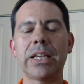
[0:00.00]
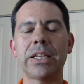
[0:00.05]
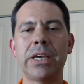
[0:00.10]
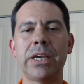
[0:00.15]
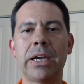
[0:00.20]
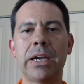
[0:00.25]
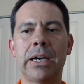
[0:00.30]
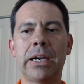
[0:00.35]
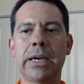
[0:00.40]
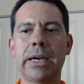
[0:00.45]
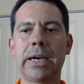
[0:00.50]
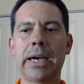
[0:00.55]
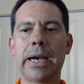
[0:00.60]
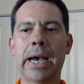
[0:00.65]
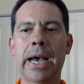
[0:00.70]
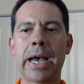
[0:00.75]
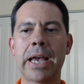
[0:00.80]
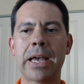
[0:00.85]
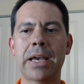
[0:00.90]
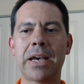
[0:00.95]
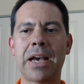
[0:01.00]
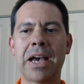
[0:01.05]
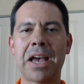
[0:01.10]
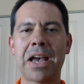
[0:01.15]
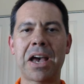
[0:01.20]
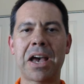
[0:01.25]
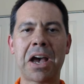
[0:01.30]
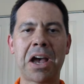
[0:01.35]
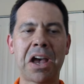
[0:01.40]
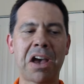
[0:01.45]
Yeah, I I,
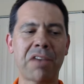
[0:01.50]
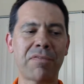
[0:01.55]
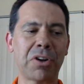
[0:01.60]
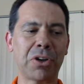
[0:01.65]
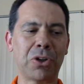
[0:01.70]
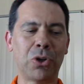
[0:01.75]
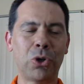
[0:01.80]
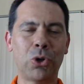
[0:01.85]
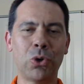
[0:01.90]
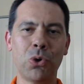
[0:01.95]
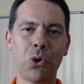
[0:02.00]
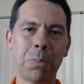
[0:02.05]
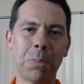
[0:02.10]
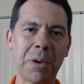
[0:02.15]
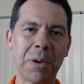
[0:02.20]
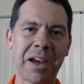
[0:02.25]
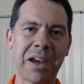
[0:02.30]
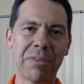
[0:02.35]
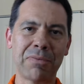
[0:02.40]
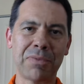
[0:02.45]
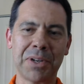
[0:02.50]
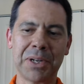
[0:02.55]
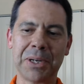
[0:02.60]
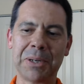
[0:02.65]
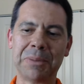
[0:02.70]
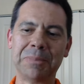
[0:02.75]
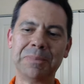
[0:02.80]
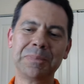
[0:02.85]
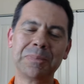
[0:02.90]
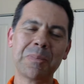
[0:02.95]
I have a group. I have
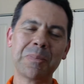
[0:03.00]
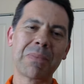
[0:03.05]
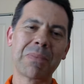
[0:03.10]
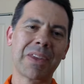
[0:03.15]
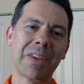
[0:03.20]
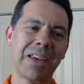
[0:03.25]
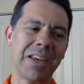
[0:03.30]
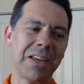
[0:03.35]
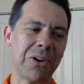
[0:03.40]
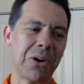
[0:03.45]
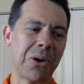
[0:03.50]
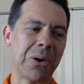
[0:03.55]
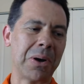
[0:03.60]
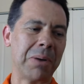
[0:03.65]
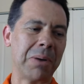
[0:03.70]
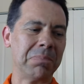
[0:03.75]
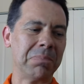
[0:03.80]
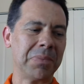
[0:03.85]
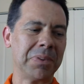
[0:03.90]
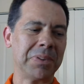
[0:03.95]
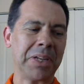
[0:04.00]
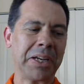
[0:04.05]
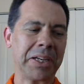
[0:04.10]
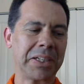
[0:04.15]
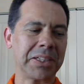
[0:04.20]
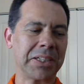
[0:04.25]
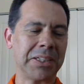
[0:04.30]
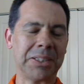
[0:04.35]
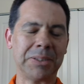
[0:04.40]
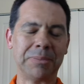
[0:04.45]
a you know like
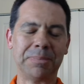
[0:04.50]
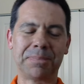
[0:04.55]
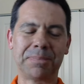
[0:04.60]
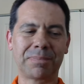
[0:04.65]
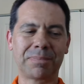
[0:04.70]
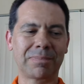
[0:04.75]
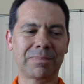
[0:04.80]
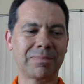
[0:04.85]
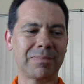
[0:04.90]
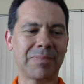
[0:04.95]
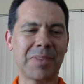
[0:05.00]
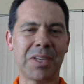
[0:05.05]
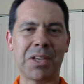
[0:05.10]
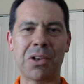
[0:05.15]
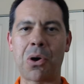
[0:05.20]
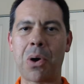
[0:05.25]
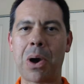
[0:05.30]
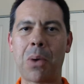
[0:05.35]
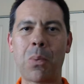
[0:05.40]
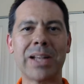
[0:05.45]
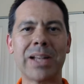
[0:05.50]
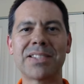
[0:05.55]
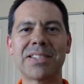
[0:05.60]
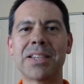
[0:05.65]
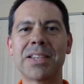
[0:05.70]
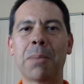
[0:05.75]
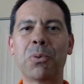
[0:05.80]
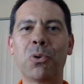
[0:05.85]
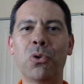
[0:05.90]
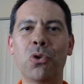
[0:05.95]
a you know a
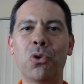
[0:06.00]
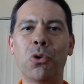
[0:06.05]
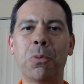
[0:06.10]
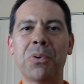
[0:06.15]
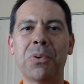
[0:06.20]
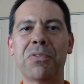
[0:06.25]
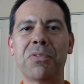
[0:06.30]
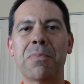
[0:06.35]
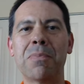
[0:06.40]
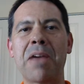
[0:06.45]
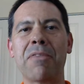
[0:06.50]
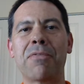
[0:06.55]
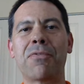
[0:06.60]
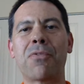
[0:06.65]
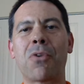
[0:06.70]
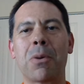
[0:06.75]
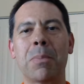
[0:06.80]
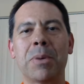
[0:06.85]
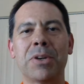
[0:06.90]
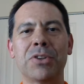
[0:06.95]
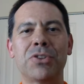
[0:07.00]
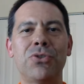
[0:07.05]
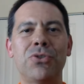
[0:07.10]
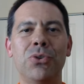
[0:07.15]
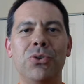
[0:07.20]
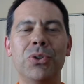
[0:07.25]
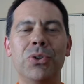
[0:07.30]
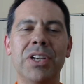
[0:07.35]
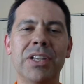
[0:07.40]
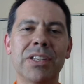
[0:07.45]
WhatsApp group with my former
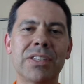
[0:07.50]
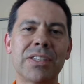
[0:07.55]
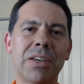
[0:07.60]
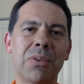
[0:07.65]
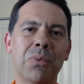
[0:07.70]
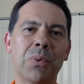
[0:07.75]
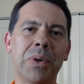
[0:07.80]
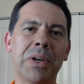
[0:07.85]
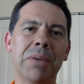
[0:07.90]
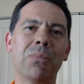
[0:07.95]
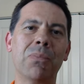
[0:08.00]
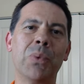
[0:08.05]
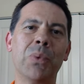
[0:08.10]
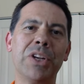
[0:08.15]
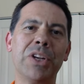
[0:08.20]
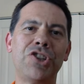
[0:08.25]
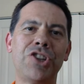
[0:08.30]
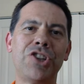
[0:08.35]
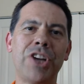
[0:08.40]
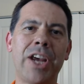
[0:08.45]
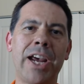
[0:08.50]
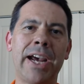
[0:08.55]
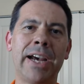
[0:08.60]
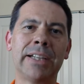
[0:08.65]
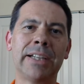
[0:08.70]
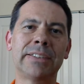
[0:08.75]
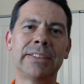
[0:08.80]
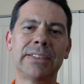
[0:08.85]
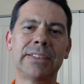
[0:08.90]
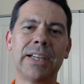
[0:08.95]
students, and we we
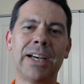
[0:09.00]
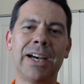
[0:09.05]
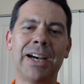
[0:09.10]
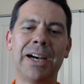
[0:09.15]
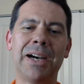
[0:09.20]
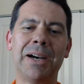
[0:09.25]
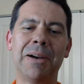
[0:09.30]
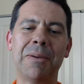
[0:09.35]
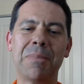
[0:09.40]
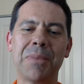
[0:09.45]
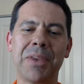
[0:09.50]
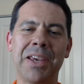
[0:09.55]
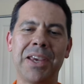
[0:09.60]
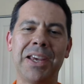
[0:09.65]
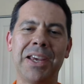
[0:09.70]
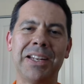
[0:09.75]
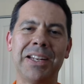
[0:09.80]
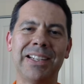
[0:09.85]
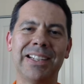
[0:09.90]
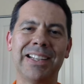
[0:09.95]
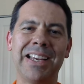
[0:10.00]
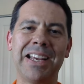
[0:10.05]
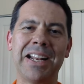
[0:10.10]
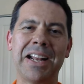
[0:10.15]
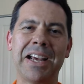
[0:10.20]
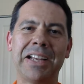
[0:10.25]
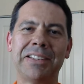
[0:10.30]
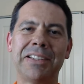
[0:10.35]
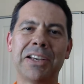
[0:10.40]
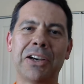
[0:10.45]
chat, uh, and and
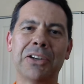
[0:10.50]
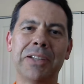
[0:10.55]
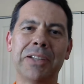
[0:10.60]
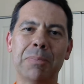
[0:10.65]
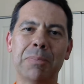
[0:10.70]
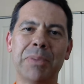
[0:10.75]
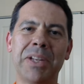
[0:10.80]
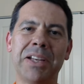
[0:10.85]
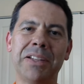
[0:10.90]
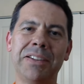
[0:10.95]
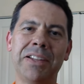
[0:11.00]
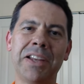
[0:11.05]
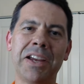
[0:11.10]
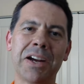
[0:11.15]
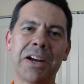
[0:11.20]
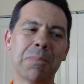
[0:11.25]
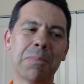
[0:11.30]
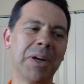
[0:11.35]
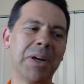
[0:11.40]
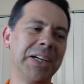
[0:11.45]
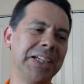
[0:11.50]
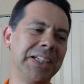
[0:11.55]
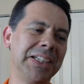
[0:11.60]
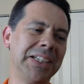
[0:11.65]
I tell them that they are my